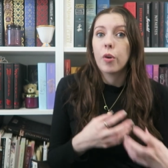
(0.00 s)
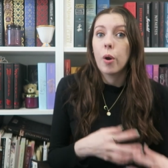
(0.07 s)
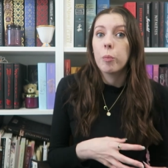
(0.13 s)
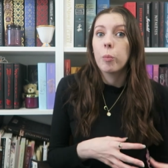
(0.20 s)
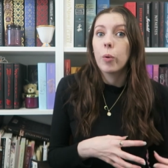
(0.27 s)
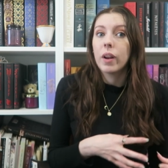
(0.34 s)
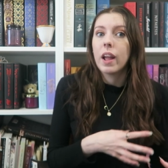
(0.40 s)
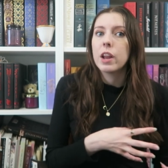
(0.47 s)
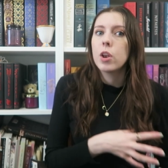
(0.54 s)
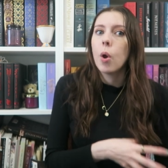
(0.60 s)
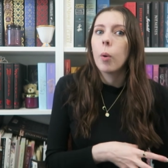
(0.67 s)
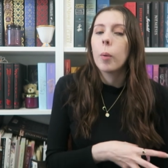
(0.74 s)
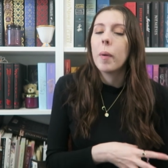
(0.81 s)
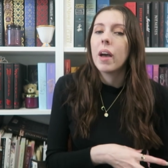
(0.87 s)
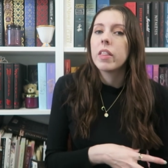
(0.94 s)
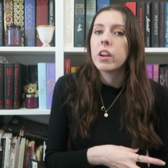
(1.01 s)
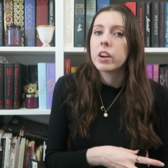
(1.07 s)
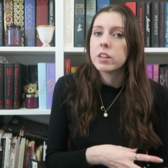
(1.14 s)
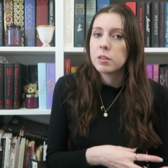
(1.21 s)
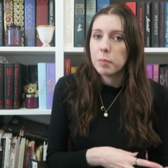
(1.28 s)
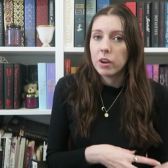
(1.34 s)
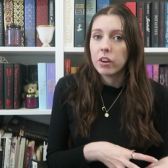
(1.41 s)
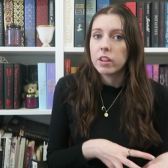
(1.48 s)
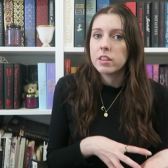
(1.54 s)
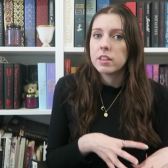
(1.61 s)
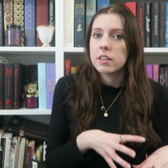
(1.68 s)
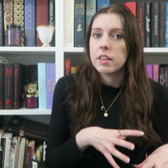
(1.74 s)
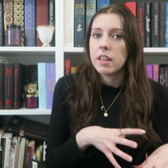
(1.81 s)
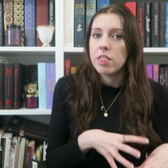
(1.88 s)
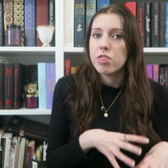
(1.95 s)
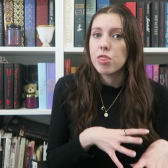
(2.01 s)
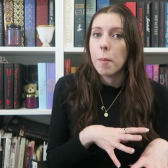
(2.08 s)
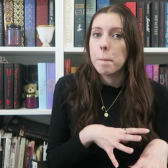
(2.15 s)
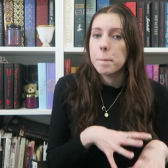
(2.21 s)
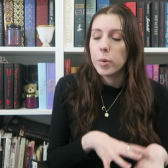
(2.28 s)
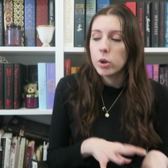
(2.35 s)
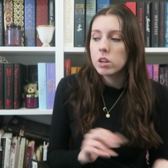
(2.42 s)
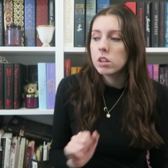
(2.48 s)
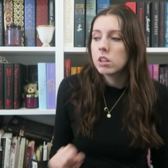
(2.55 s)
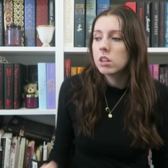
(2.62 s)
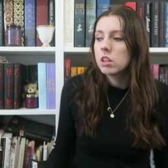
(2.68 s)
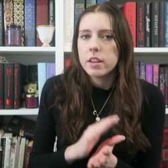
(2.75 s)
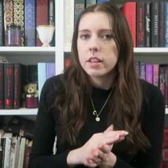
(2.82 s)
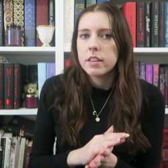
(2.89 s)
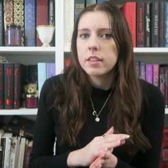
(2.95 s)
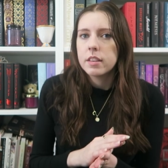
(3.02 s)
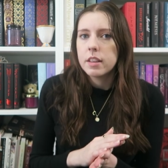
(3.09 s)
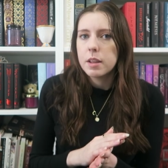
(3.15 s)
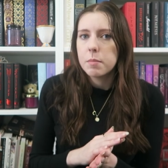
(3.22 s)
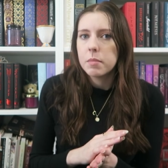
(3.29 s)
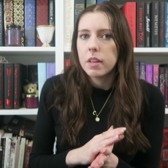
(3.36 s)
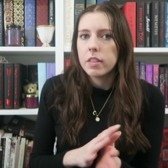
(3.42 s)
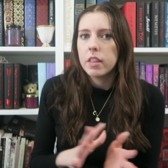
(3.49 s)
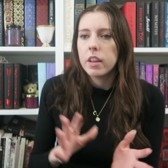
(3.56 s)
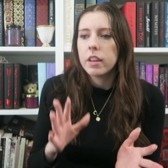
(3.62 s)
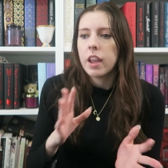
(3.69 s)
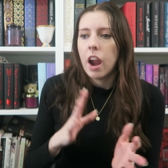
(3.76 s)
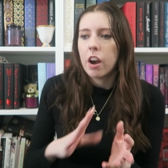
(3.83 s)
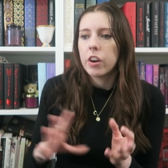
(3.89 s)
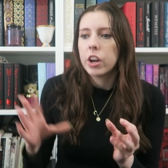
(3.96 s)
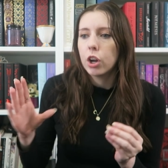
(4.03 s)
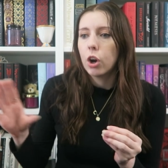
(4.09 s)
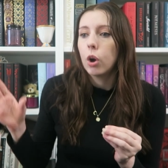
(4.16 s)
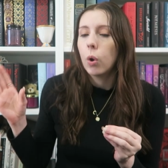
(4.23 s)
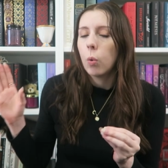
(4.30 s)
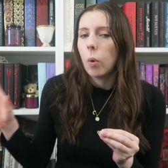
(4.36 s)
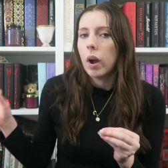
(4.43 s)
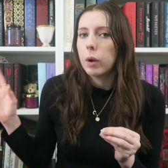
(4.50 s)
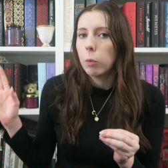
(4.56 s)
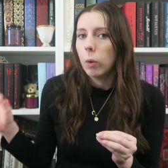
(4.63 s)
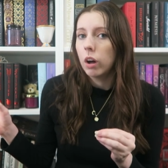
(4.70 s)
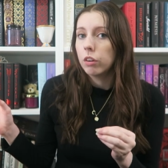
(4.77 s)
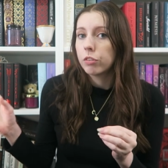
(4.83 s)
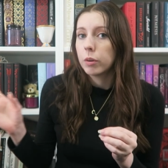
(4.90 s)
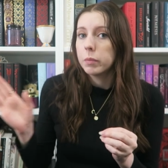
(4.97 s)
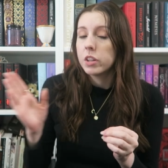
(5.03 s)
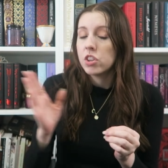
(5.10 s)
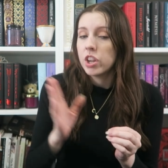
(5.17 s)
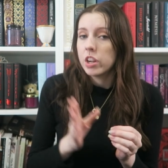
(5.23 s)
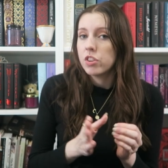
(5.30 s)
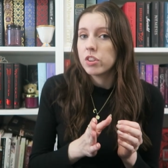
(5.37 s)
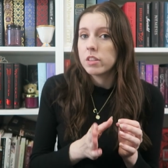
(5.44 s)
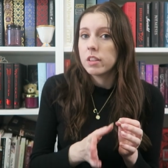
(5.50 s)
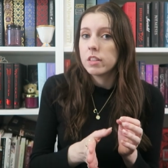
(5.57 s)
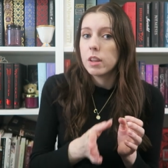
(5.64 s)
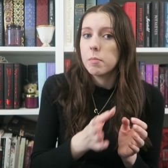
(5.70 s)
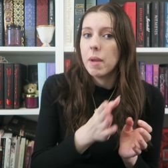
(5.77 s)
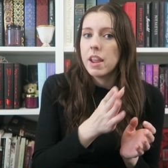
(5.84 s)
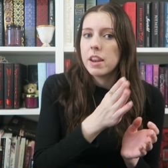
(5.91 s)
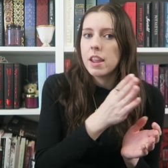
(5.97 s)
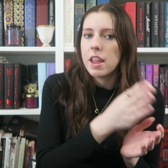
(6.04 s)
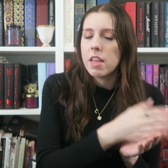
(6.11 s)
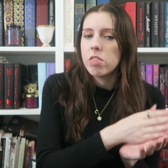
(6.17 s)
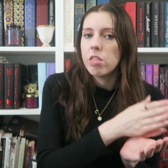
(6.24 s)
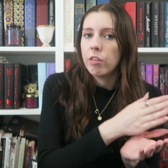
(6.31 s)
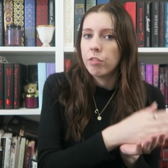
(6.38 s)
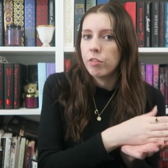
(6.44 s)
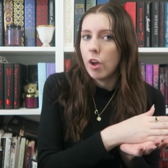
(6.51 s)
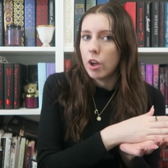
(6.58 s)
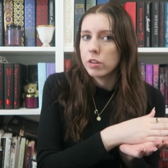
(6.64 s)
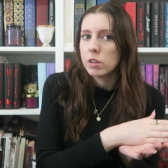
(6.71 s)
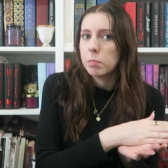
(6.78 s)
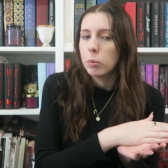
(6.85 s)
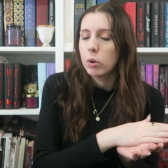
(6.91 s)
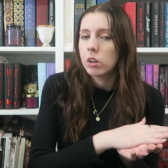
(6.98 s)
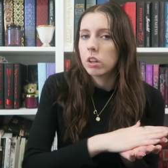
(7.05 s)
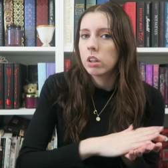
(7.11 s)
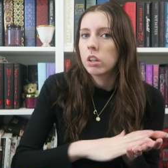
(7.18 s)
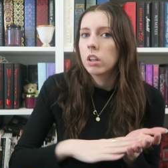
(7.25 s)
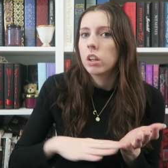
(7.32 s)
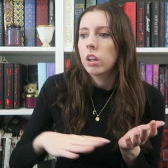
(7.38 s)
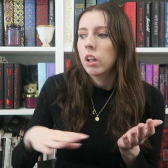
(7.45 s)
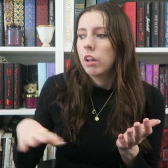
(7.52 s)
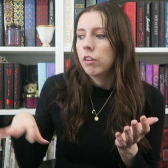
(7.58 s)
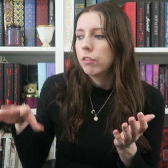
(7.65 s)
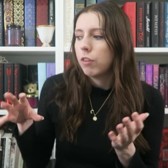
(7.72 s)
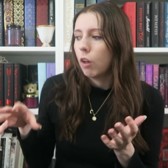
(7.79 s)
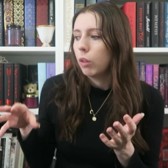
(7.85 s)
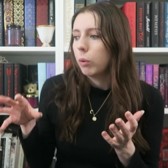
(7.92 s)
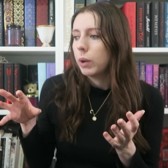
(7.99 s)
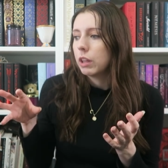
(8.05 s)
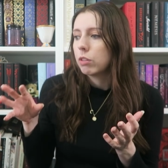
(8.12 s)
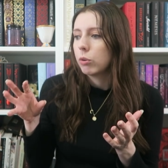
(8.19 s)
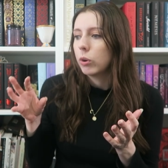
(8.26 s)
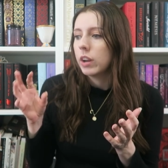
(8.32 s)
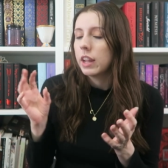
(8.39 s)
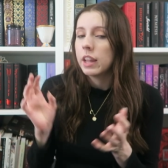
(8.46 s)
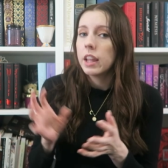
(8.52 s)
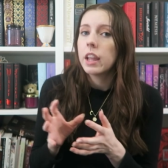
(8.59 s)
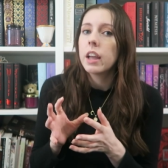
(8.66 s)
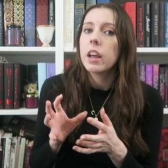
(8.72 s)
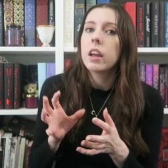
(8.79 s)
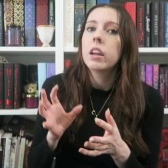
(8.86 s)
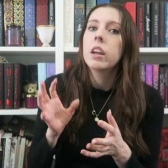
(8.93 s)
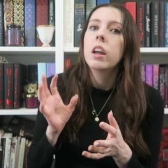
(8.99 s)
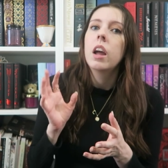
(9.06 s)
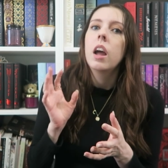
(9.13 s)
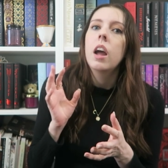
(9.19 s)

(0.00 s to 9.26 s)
from what I know about their experiences in the books. It does seem that they're carrying on quite well from the changes that they made in the first book, following through to here.